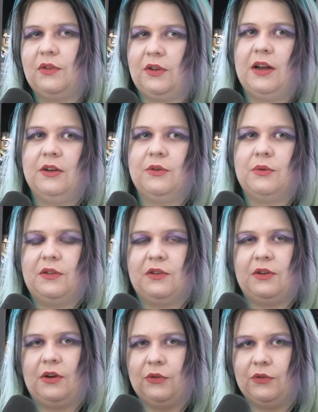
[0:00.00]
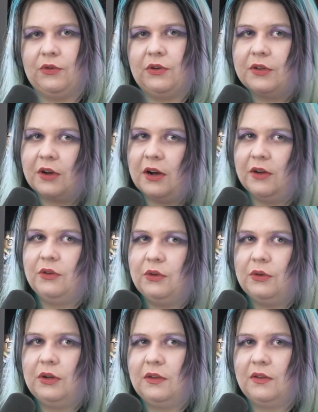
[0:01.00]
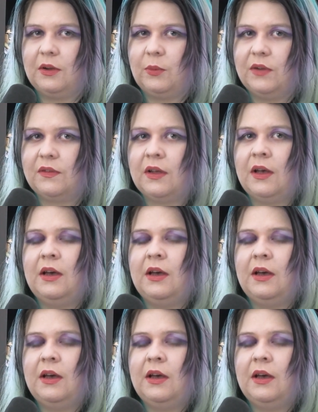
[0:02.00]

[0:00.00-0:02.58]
It kind of creates an alternate continuity in some ways.